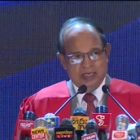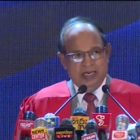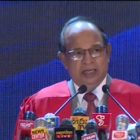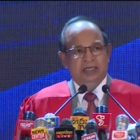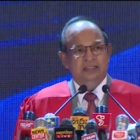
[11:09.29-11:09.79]

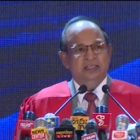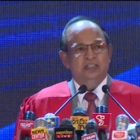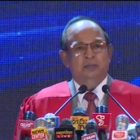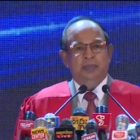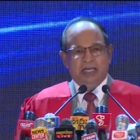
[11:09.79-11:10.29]
And this is
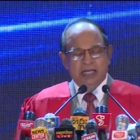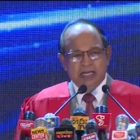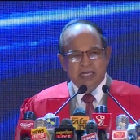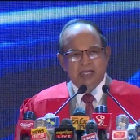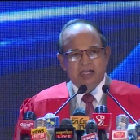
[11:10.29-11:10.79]
the
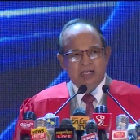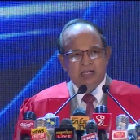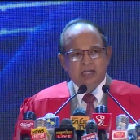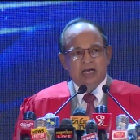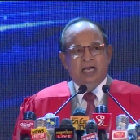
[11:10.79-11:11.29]
beginning.
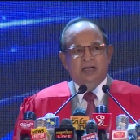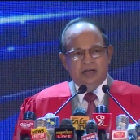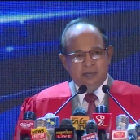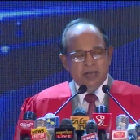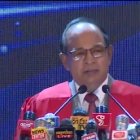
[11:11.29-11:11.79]
I
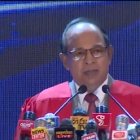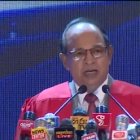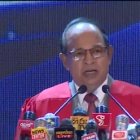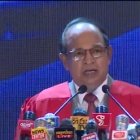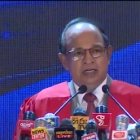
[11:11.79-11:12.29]

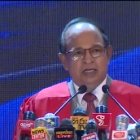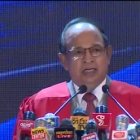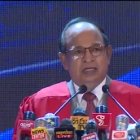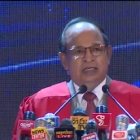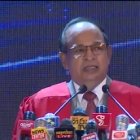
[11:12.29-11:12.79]
remember
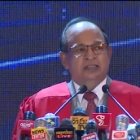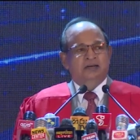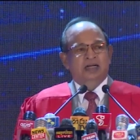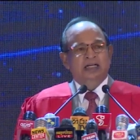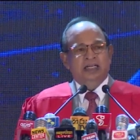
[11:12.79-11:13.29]
in
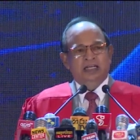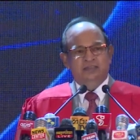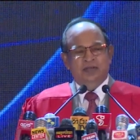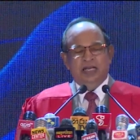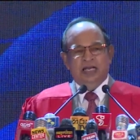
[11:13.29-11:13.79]
70s
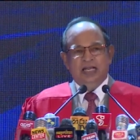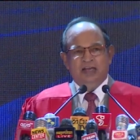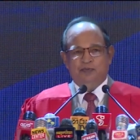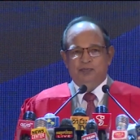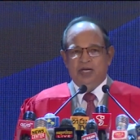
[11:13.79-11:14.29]
when I
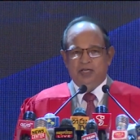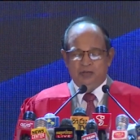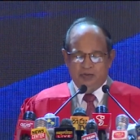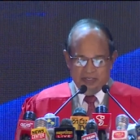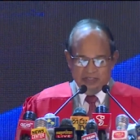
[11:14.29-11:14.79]
left my
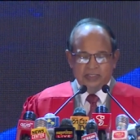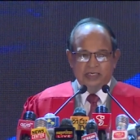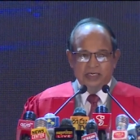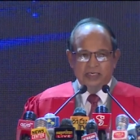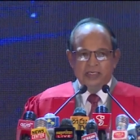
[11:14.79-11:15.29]

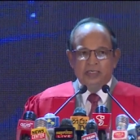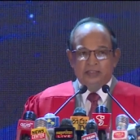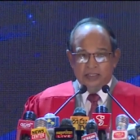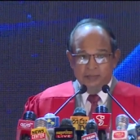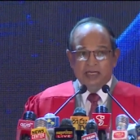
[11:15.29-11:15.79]
university,
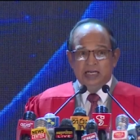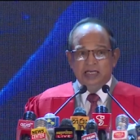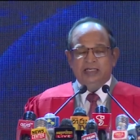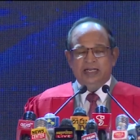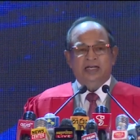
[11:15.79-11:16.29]
similarly
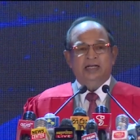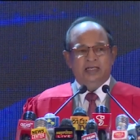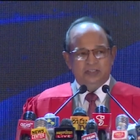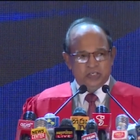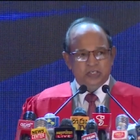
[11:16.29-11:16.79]
take a
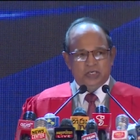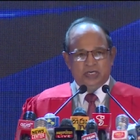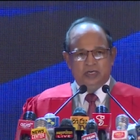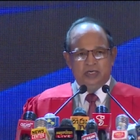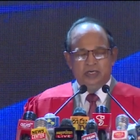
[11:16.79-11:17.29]
decision.